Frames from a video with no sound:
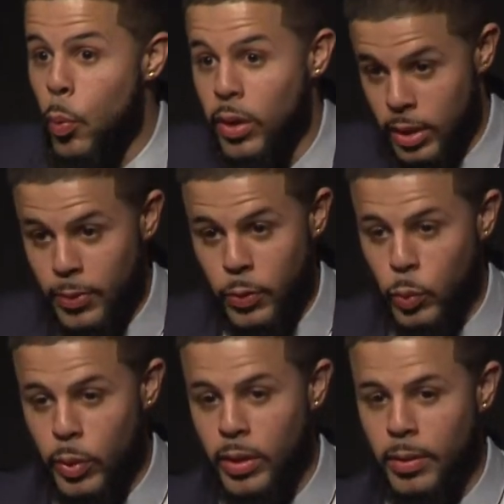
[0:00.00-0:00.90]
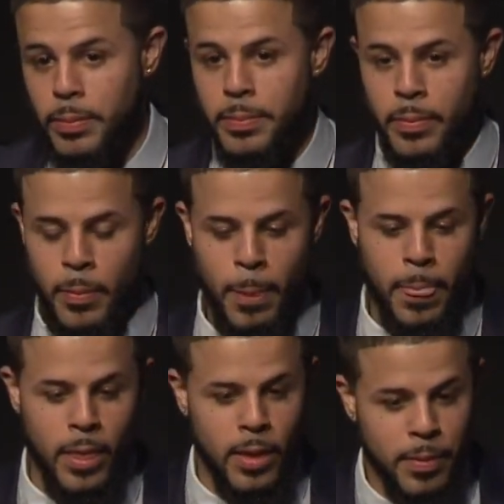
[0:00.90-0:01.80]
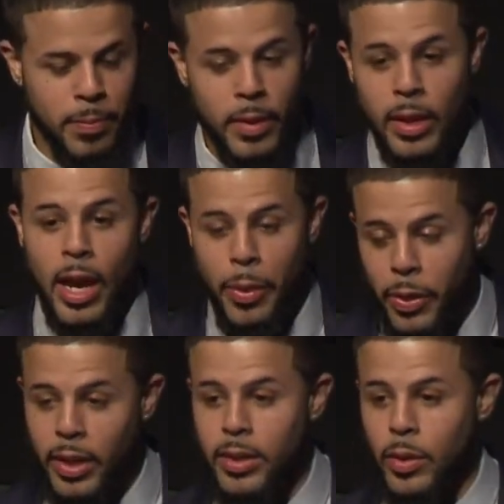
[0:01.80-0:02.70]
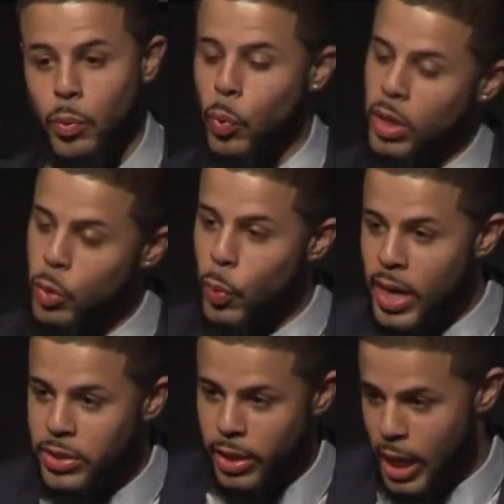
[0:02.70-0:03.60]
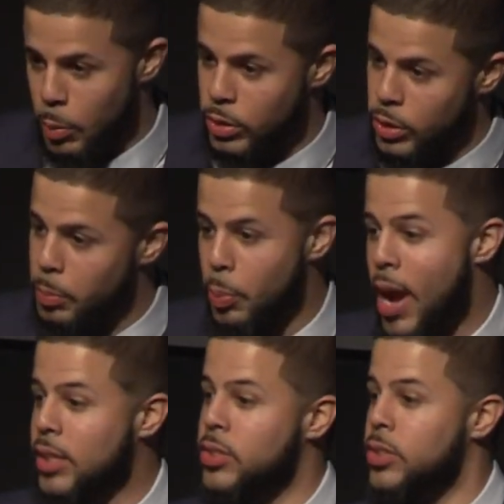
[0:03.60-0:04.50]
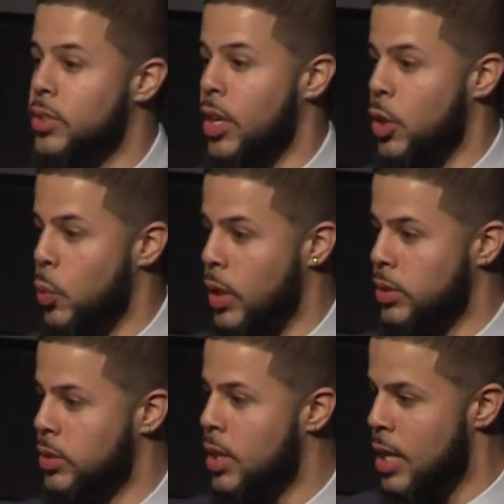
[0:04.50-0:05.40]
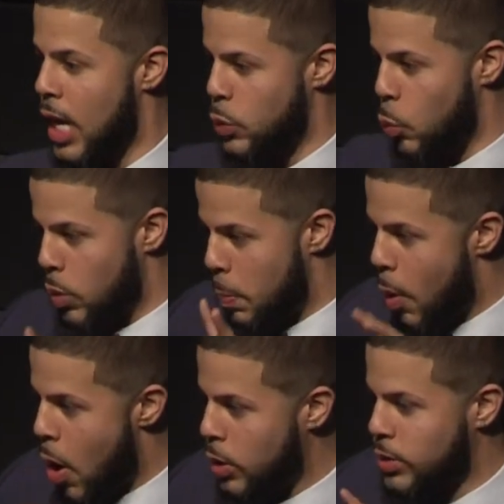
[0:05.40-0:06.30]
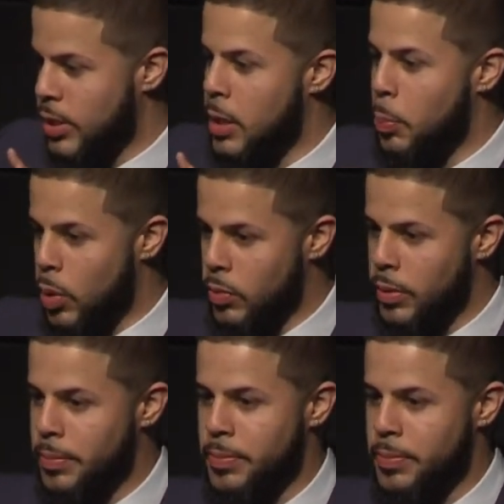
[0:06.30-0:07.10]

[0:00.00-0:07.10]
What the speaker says: what, if you will. And I think that one of the ways they're able to practice this KOS is when we pause to get privy.